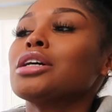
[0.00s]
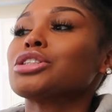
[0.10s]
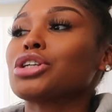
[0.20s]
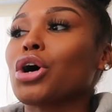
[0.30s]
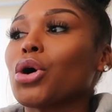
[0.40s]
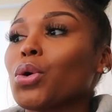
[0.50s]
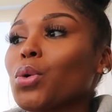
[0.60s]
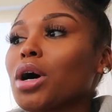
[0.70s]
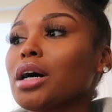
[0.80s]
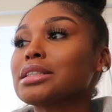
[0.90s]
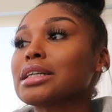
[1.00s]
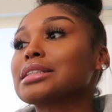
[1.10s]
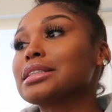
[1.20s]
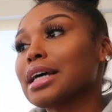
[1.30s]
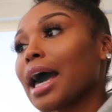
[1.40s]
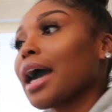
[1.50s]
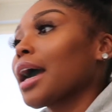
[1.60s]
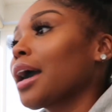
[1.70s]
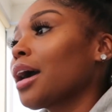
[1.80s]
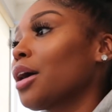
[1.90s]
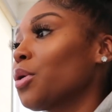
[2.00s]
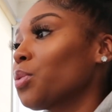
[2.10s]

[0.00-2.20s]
So today